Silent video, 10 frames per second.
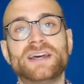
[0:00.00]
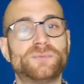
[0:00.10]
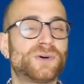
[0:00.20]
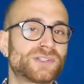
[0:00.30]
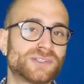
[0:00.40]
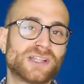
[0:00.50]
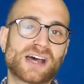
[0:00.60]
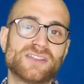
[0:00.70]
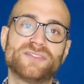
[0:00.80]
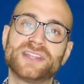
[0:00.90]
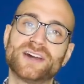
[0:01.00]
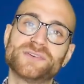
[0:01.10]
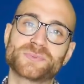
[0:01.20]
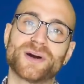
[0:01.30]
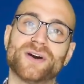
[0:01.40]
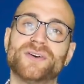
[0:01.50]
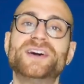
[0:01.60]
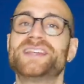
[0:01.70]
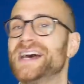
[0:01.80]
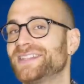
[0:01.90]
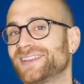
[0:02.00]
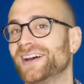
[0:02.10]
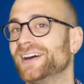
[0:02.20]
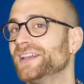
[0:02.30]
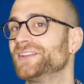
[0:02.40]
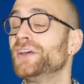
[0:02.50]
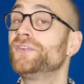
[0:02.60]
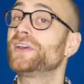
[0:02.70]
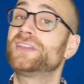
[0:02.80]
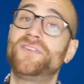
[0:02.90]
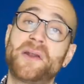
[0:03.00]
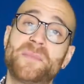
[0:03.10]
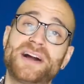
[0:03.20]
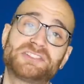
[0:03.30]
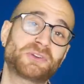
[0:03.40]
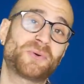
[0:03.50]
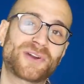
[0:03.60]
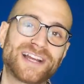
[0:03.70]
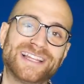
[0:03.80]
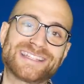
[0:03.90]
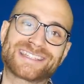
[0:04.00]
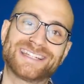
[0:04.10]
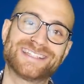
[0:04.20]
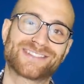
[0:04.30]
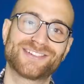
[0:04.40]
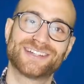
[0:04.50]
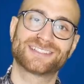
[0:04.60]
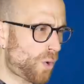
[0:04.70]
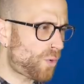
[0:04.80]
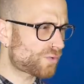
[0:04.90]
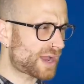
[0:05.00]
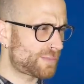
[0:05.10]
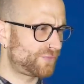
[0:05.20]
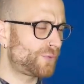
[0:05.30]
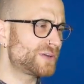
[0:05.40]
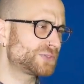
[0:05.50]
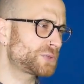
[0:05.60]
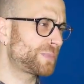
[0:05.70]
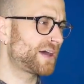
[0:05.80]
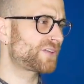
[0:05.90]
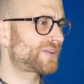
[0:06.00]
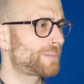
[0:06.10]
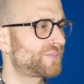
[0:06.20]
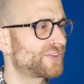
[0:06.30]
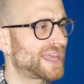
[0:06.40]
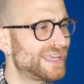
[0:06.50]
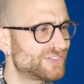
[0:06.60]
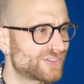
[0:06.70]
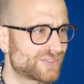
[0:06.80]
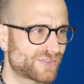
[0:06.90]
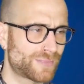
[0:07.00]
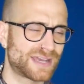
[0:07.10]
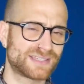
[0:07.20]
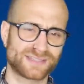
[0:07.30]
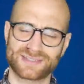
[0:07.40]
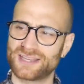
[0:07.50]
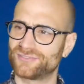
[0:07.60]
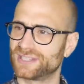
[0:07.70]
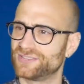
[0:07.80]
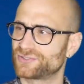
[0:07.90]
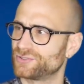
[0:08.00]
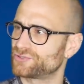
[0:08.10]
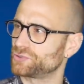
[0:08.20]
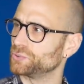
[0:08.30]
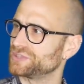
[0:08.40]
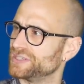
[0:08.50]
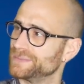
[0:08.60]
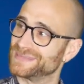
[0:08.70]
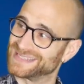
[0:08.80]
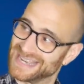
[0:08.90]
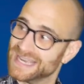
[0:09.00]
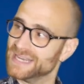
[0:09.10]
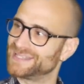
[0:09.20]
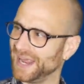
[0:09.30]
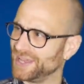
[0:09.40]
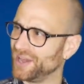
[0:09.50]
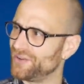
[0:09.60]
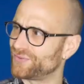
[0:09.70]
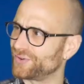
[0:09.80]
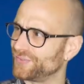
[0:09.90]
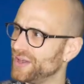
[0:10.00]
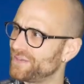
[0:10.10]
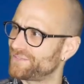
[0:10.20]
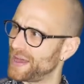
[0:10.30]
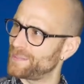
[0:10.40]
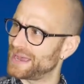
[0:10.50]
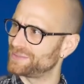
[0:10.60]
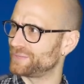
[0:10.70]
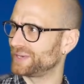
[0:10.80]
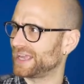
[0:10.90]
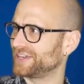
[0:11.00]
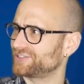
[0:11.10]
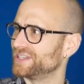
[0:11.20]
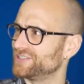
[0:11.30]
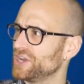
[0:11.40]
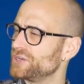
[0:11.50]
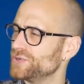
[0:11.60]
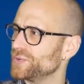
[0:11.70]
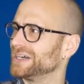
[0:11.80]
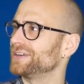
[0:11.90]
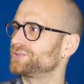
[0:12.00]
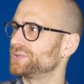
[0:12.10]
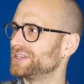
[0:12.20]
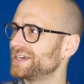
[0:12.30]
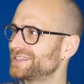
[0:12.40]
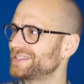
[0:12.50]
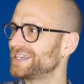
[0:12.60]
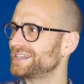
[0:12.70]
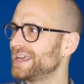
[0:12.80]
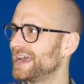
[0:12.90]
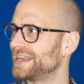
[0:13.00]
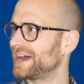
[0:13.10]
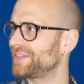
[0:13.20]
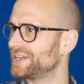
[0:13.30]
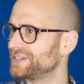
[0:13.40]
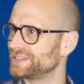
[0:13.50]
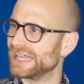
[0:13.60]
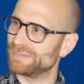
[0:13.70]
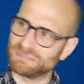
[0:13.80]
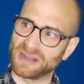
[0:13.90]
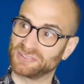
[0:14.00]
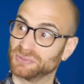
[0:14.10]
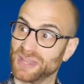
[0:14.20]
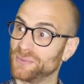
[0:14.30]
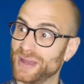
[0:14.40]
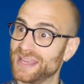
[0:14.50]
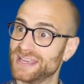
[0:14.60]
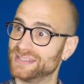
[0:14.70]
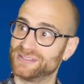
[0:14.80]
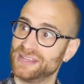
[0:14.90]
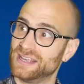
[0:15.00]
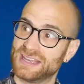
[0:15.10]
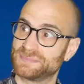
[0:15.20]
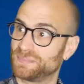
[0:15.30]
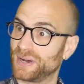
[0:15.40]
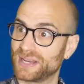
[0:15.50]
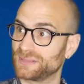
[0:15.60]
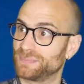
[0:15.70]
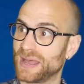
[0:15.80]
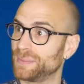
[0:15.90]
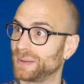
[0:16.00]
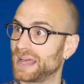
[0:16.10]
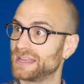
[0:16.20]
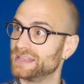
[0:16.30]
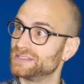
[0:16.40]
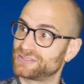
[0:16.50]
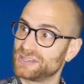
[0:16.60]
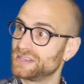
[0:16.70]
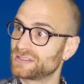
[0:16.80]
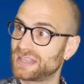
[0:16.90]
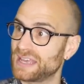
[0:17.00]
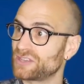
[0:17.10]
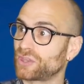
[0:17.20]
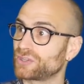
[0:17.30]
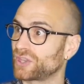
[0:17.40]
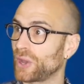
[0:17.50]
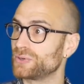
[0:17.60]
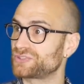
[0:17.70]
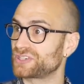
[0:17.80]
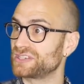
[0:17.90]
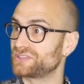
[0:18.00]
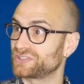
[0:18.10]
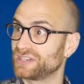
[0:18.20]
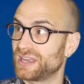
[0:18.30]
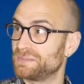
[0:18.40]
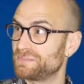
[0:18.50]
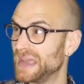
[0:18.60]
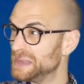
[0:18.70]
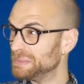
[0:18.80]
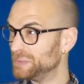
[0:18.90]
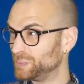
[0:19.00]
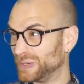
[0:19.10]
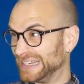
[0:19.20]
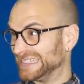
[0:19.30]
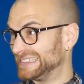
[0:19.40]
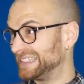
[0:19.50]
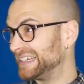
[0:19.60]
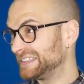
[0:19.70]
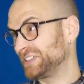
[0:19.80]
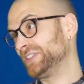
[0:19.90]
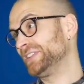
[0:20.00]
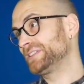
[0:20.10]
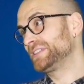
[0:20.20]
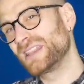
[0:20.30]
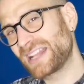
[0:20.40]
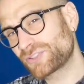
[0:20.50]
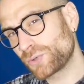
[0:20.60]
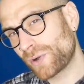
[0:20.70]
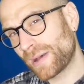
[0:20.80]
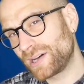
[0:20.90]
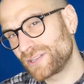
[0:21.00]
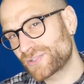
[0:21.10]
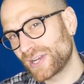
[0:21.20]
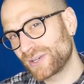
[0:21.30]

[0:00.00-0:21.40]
and why not like the video as well, that's kind. Thank you very much, alright let's get into it. Alright, before we talk about the ramifications of Amanda Staveley's consortium's takeover of Fat Man Mike Ashley's Newcastle United, and how they could muscle their way in, in buying better players, getting good coaches, and maybe winning titles. Let's talk about Andre